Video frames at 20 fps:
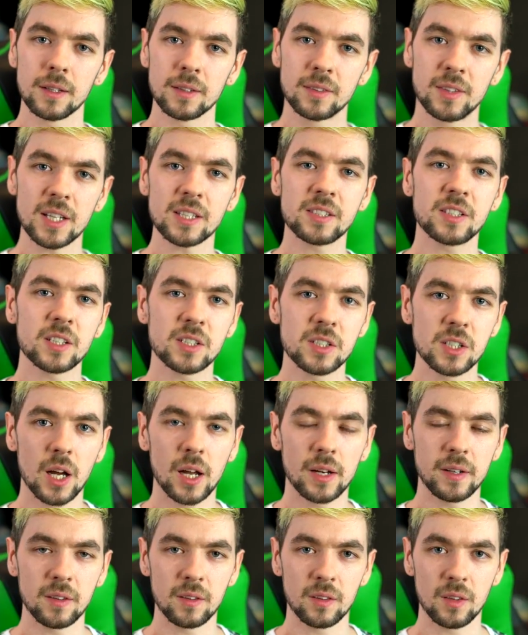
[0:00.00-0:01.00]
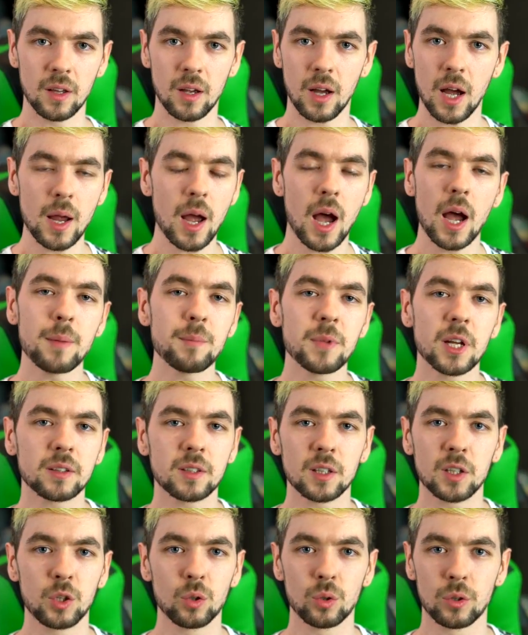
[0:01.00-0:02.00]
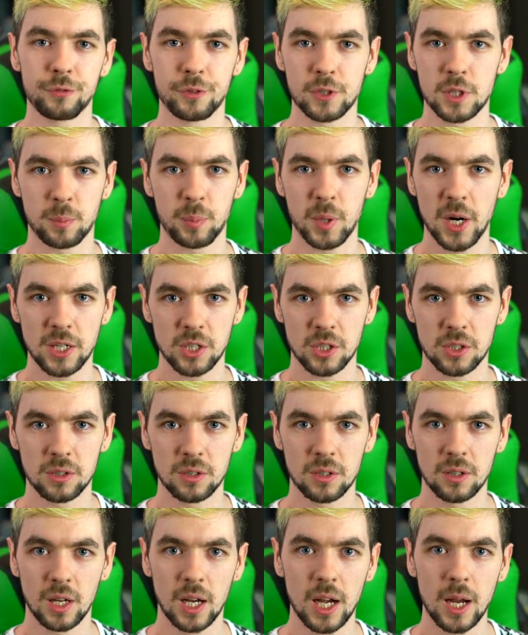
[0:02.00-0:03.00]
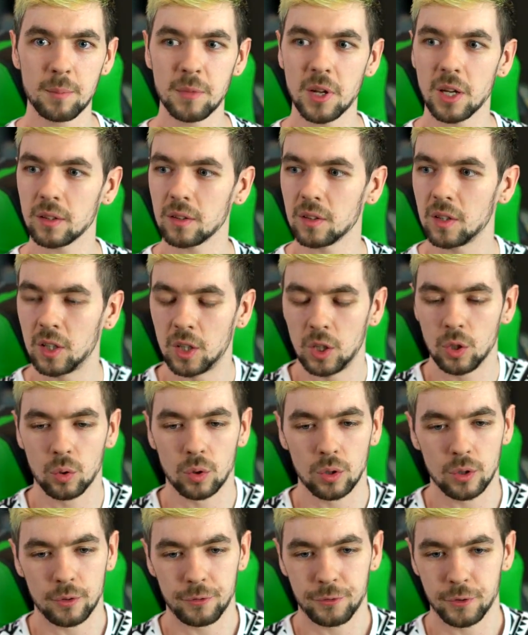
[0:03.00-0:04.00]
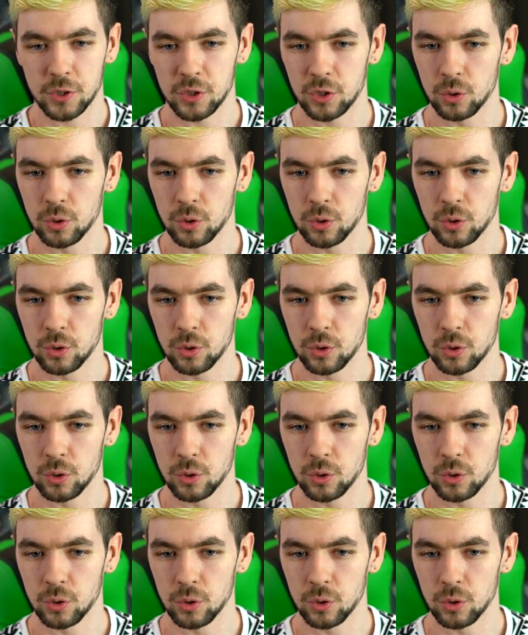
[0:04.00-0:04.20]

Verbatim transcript: this is not I, am not the cure for depression. I am not the cure for